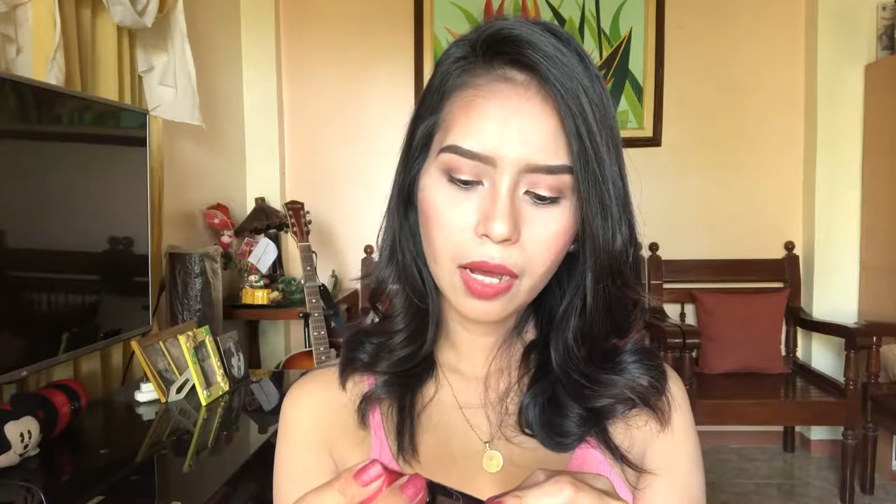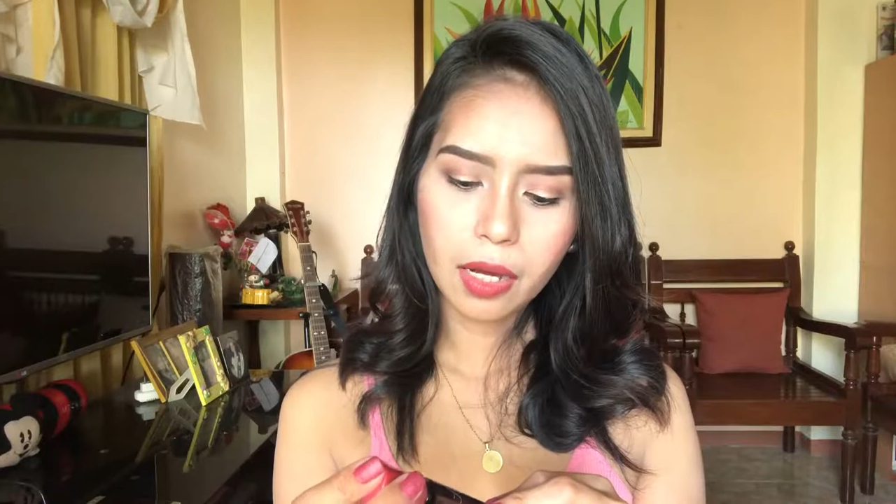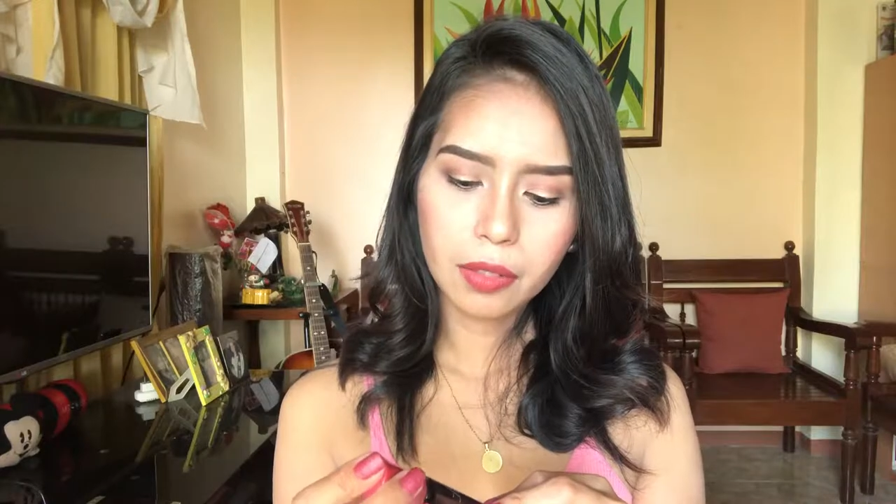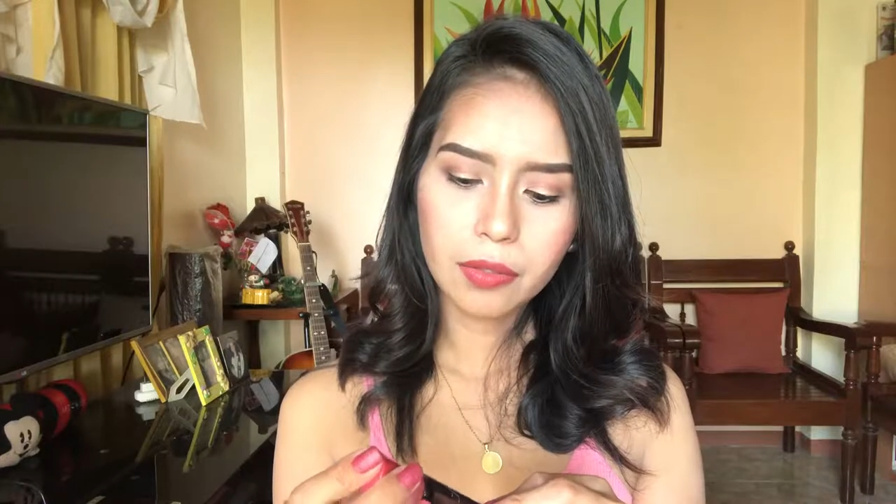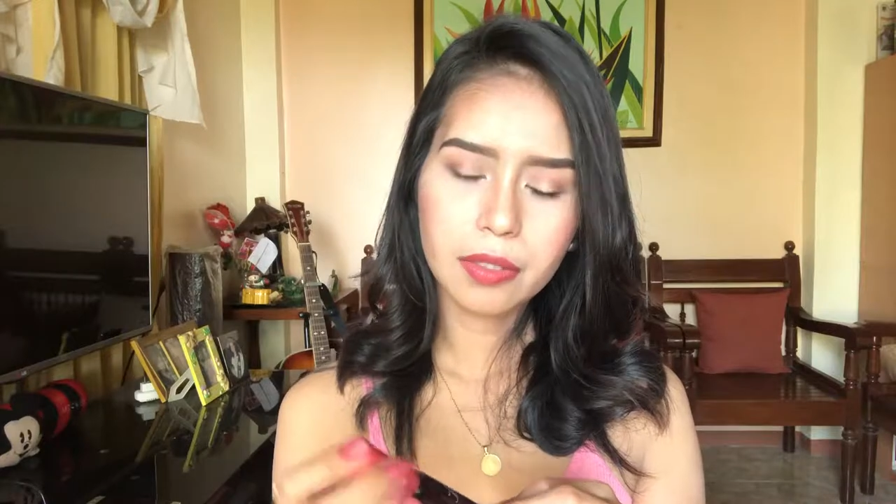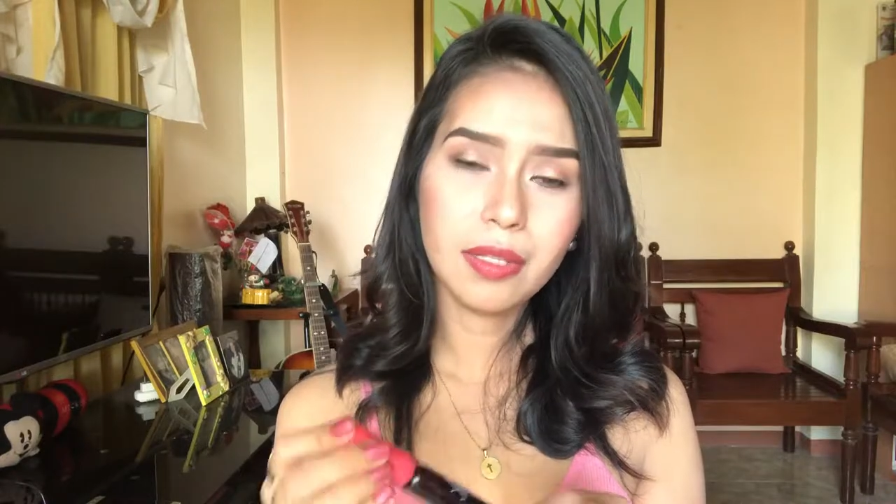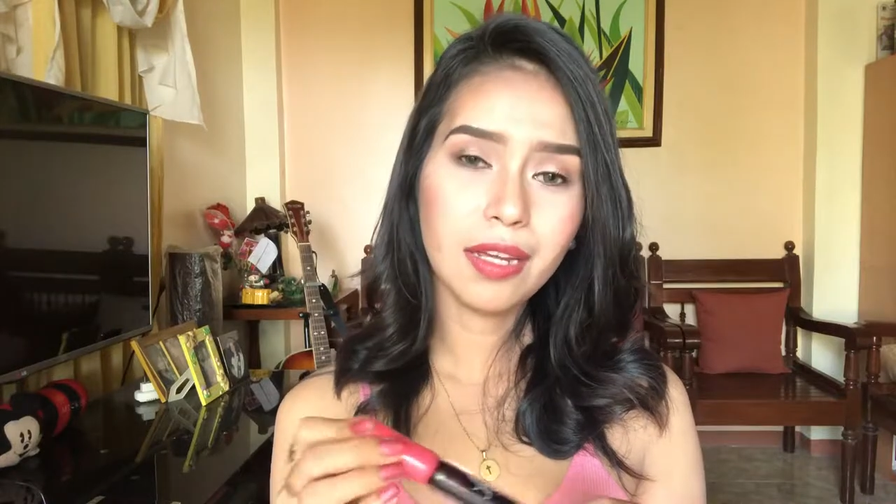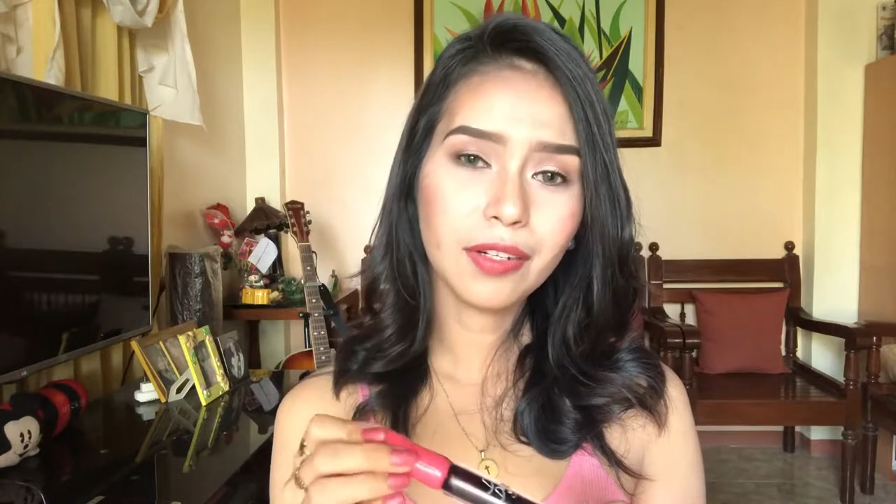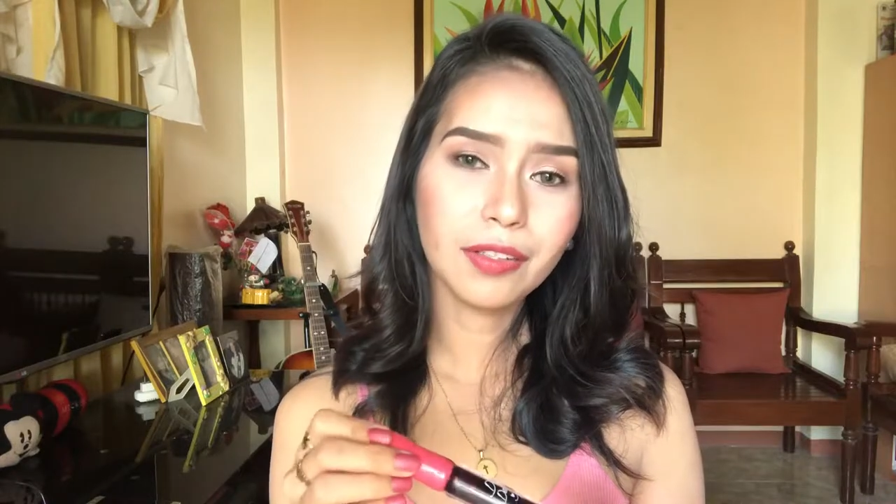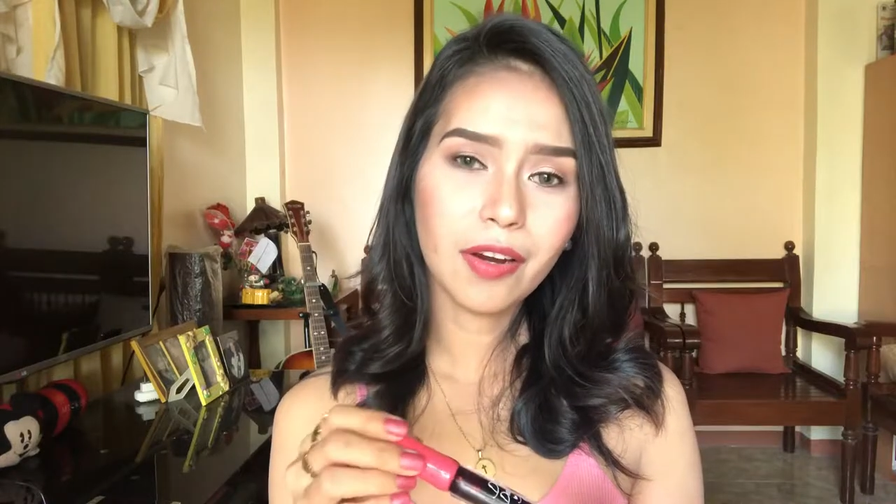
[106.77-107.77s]
House
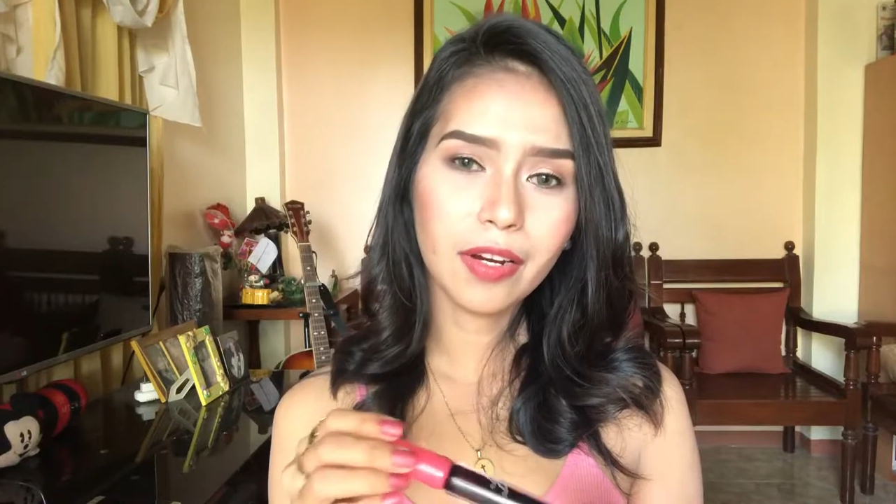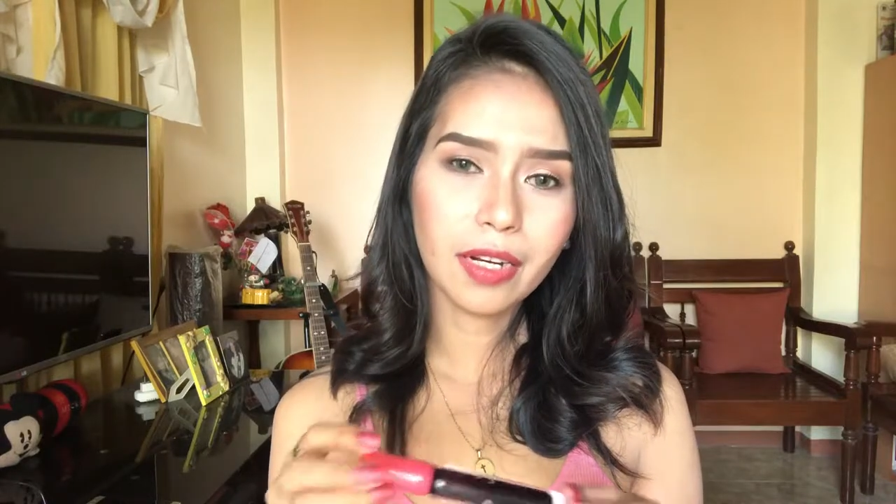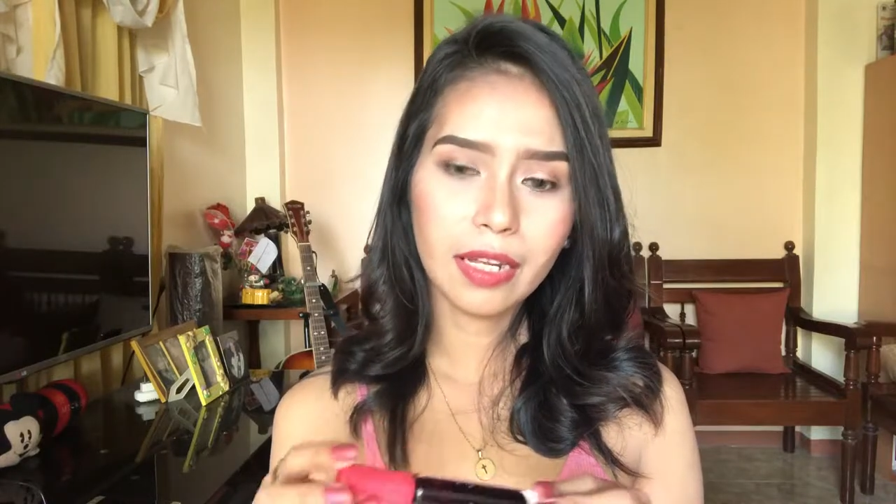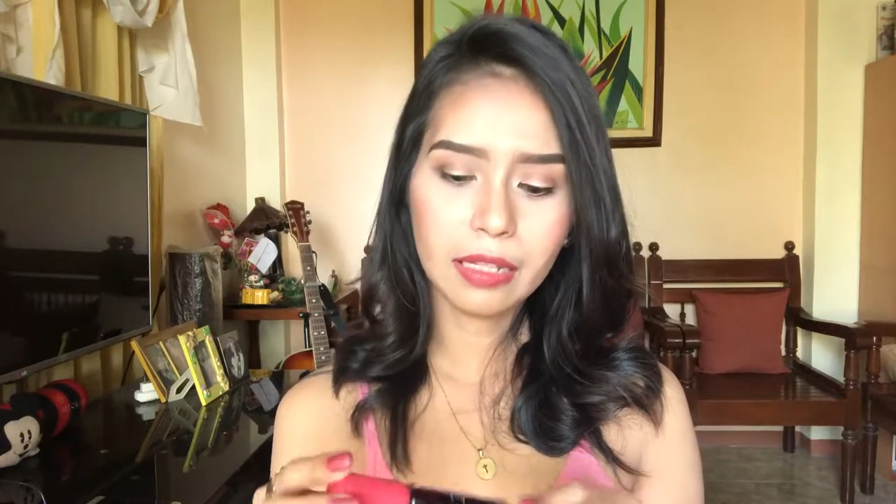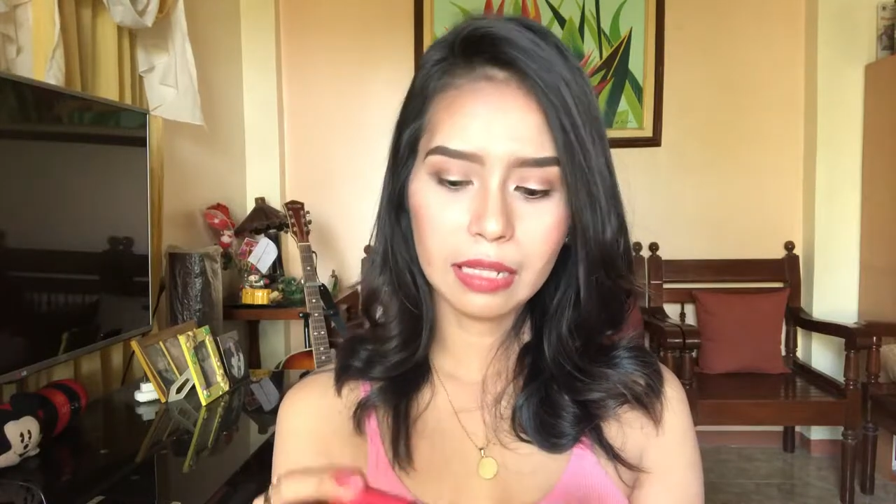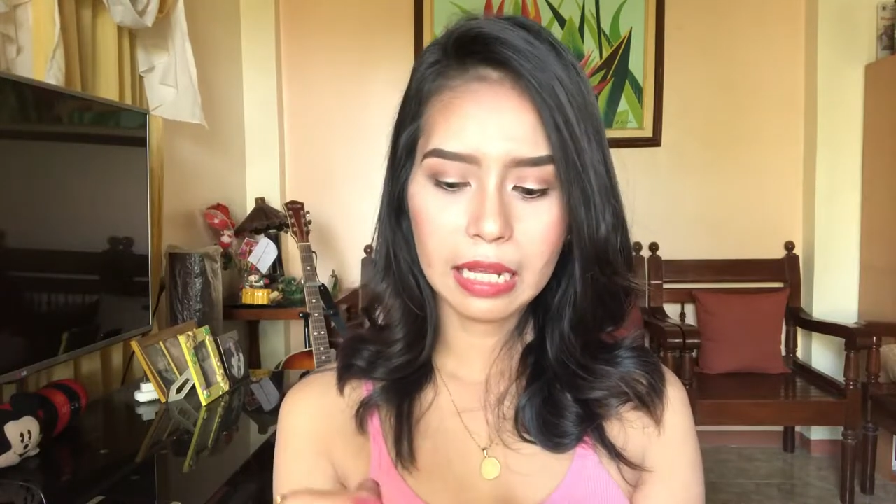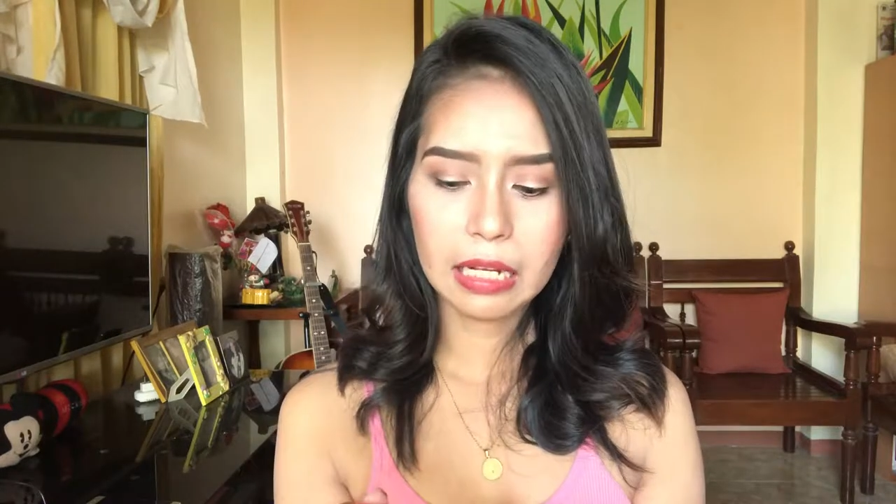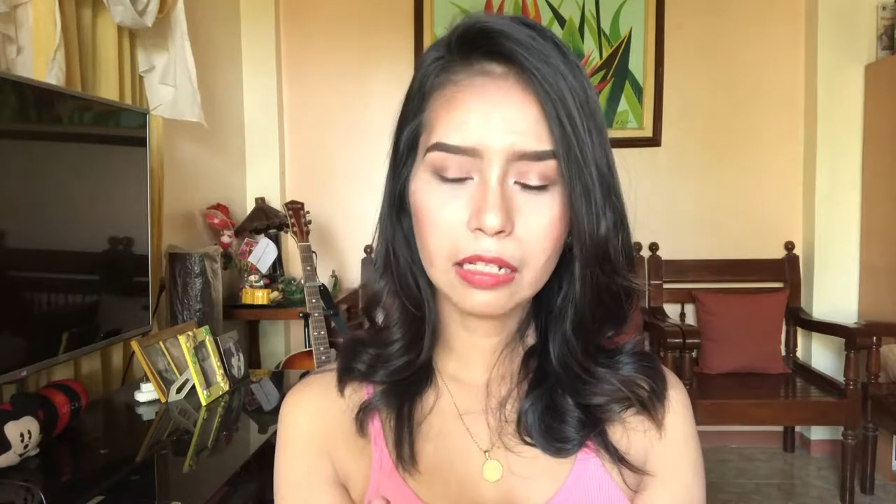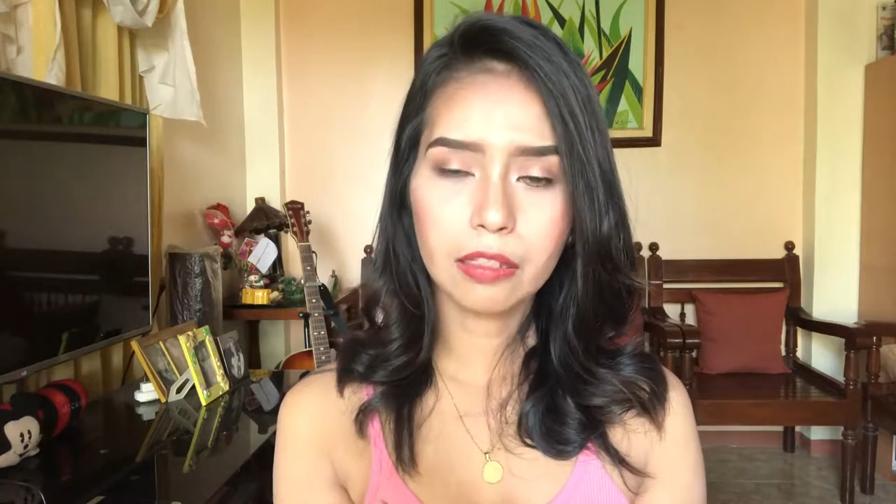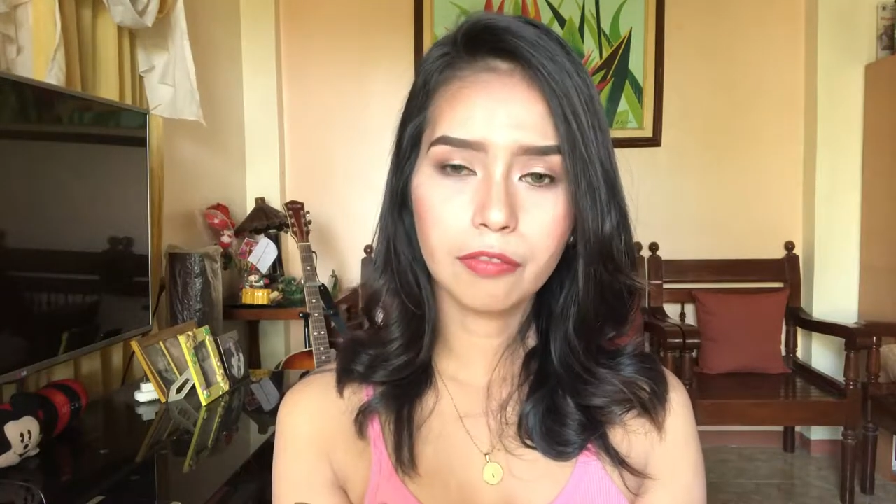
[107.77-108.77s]
Dear Darling Tint